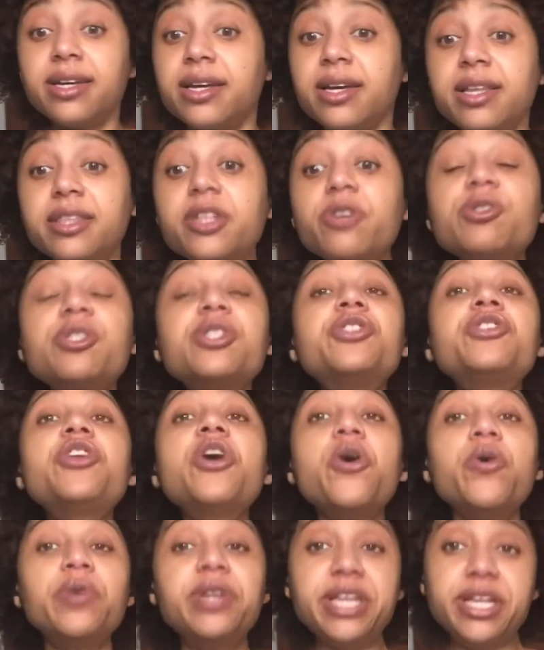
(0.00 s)
there's no
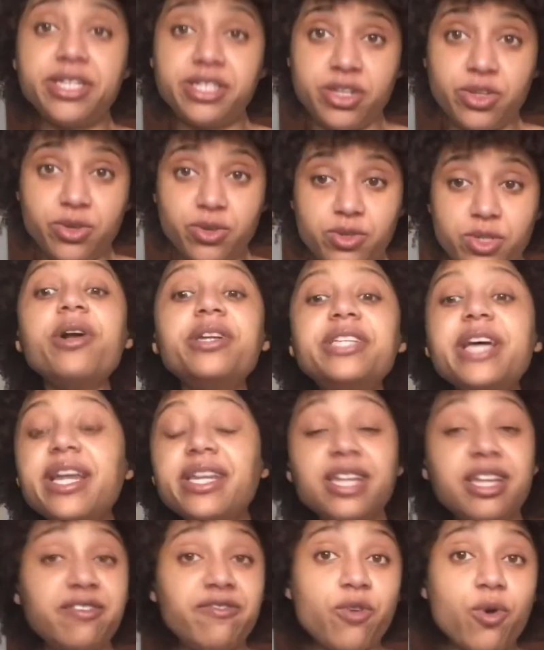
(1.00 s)
need to use deadly
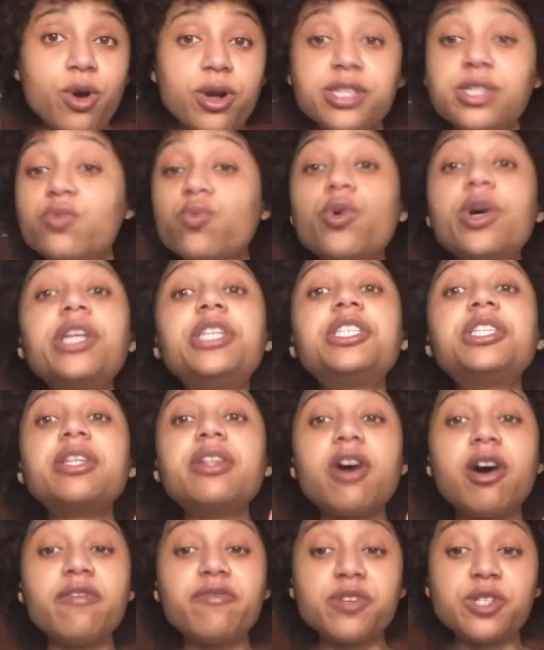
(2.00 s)
force, which the
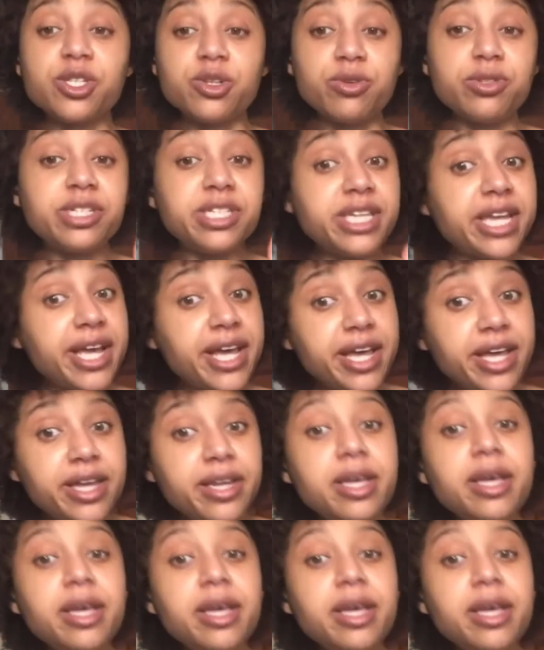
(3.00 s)
officer did,